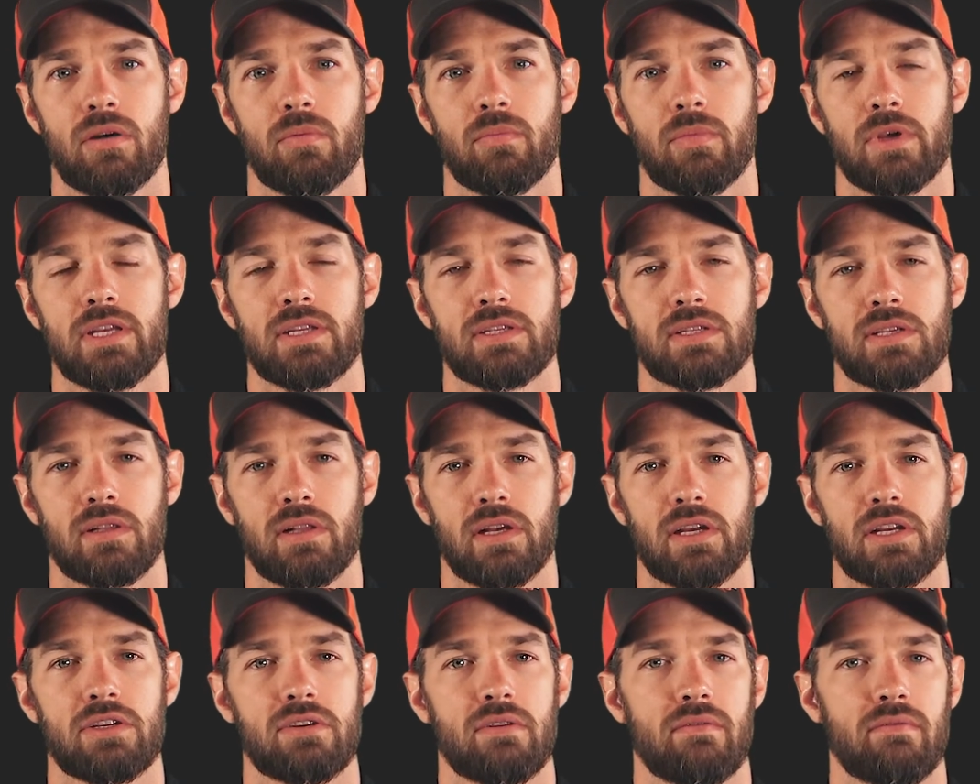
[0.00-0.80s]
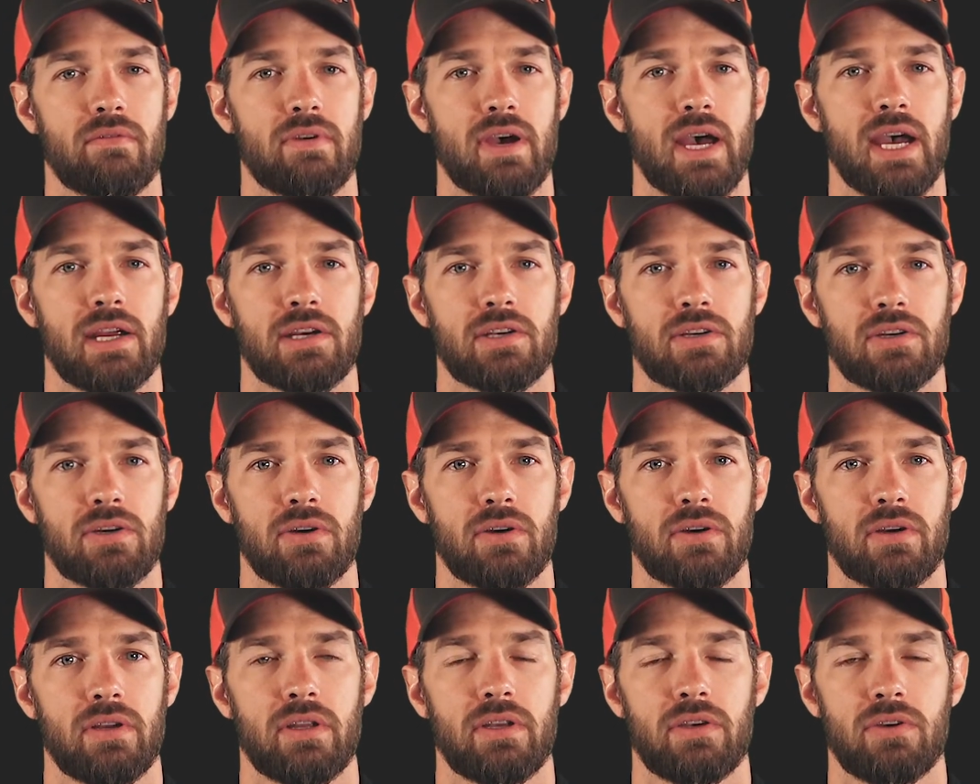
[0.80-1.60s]
insulation
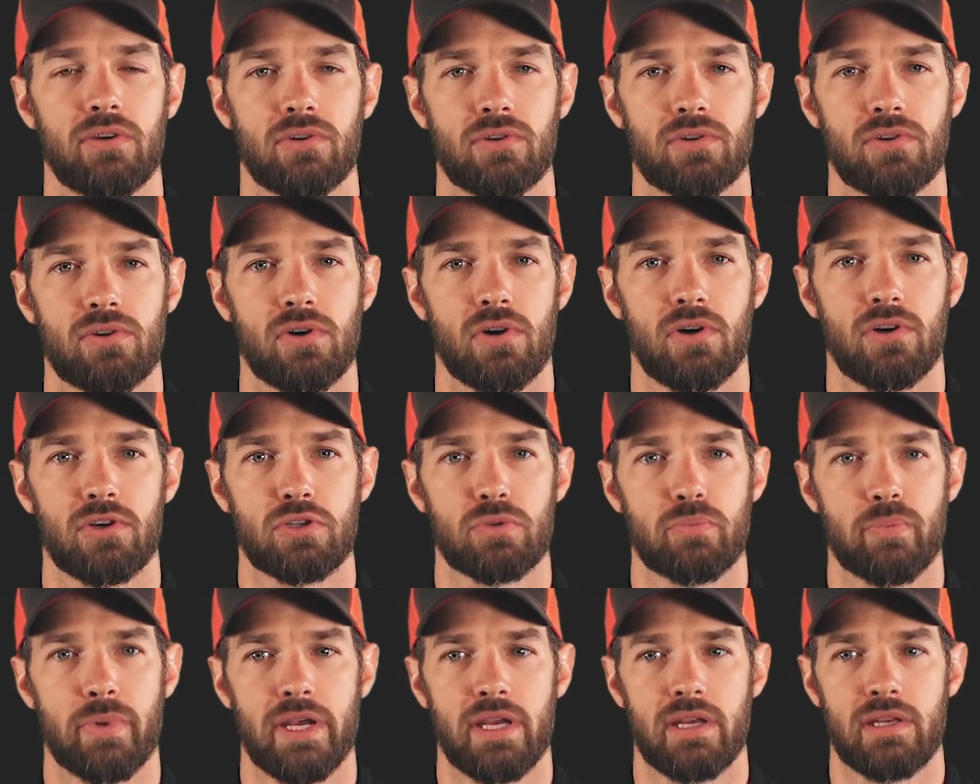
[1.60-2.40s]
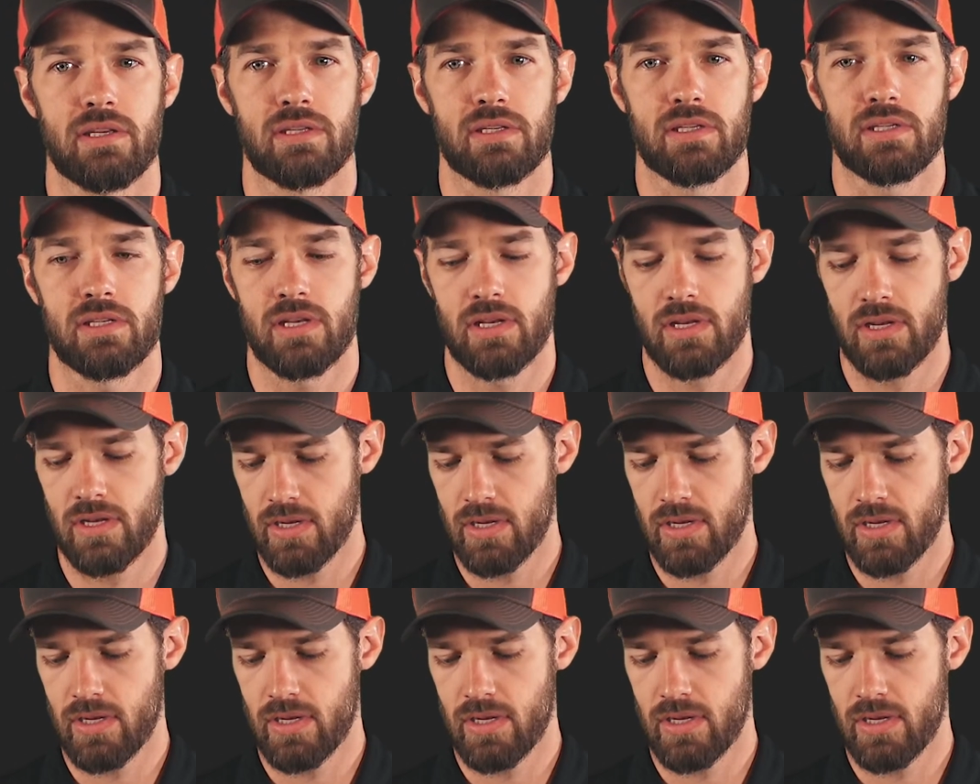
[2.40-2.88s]
factor in your crawl space,